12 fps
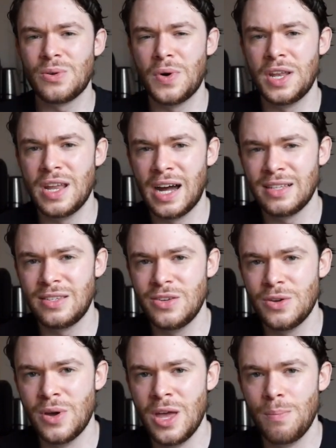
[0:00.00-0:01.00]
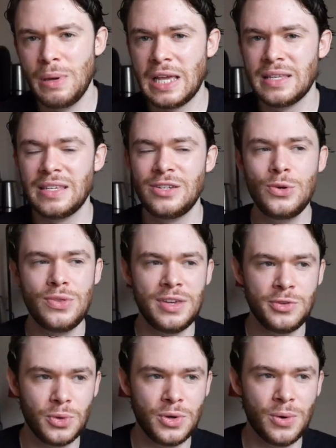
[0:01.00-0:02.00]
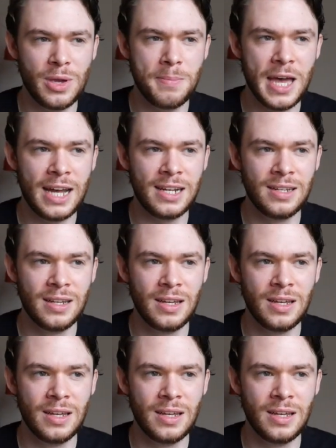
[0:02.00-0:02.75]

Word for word: what not to, because they knew things were going bad.